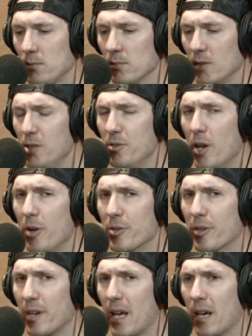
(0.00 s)

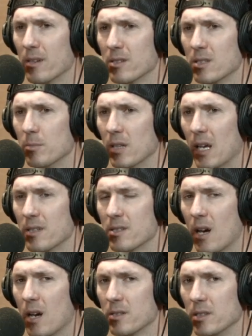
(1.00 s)
You're gonna house some of that
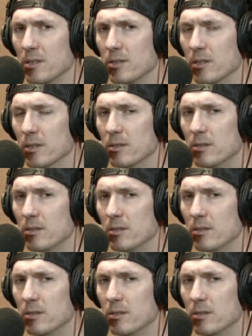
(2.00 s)
sausage, dude.